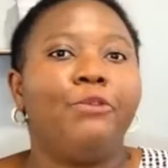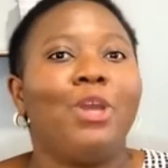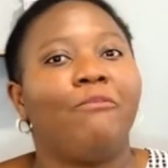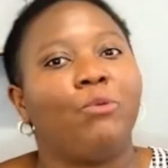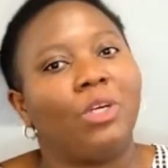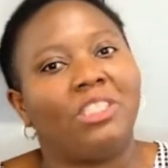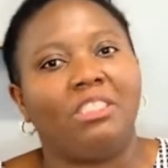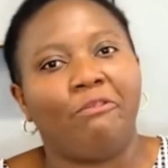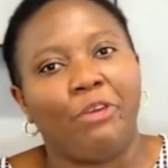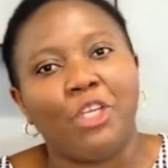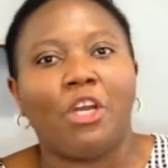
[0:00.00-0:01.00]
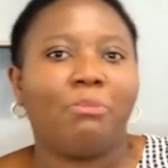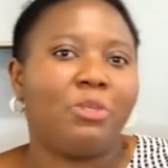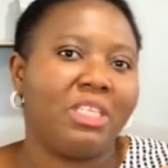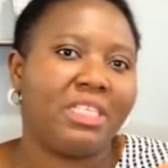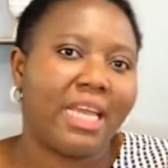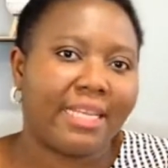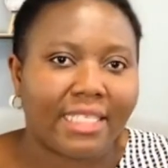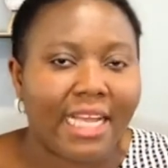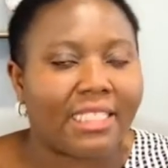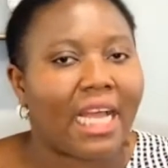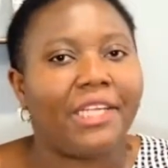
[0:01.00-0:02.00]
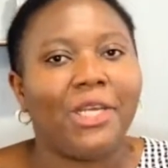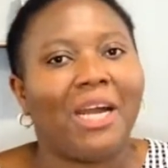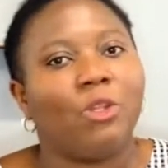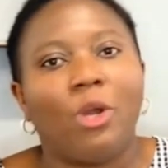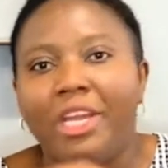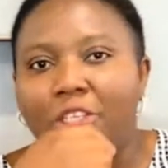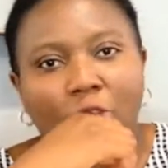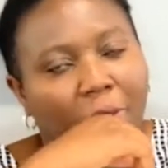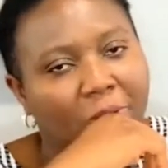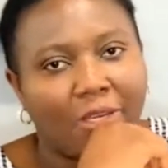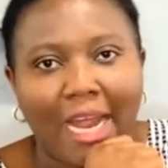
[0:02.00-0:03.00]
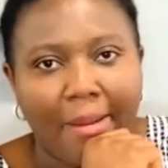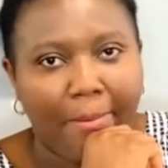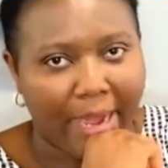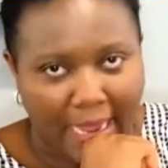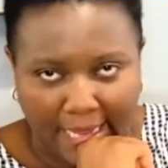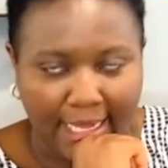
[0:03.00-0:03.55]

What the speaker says: you have watched the video up to this extent and you are not a subscriber,